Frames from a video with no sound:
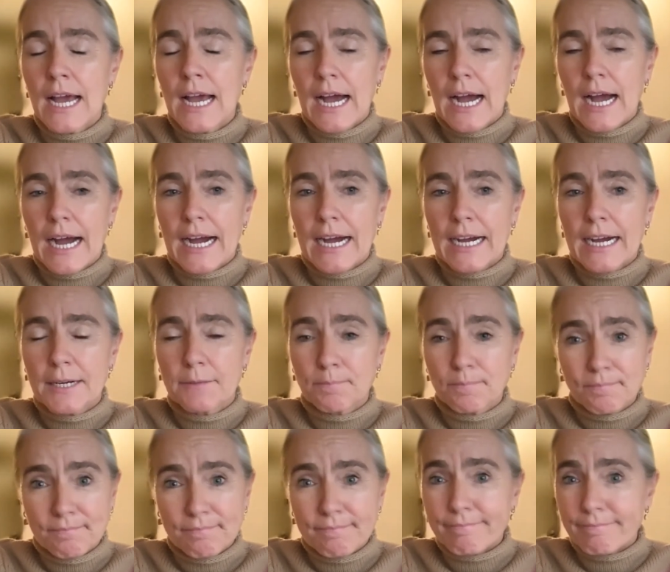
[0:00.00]

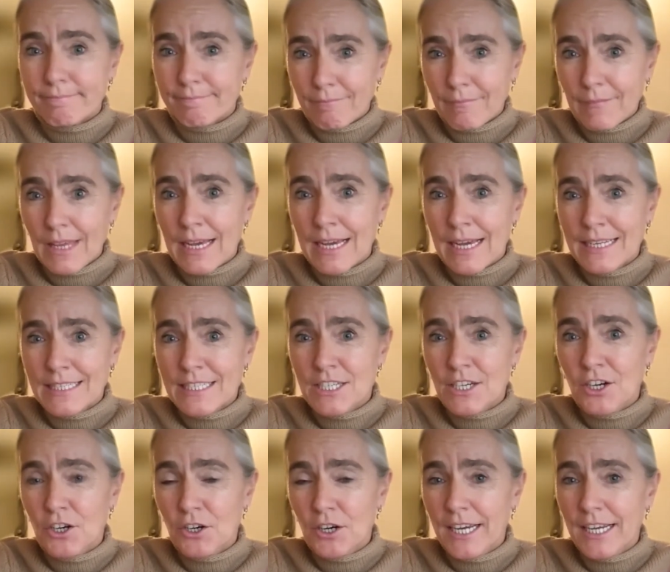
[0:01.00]
And
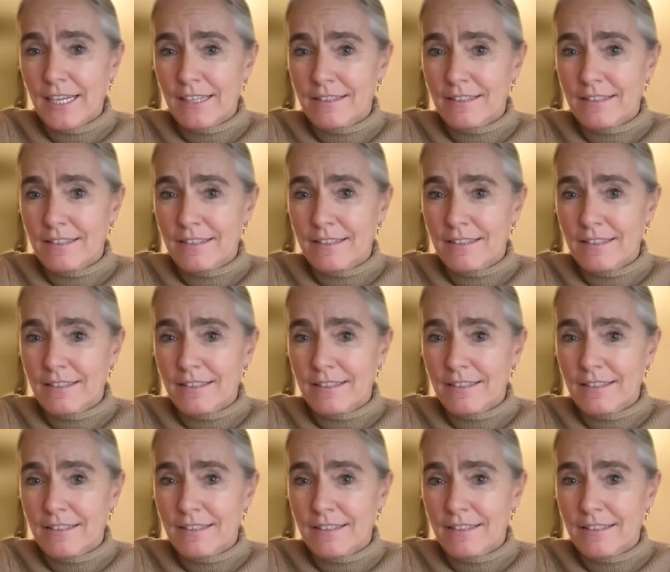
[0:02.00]
so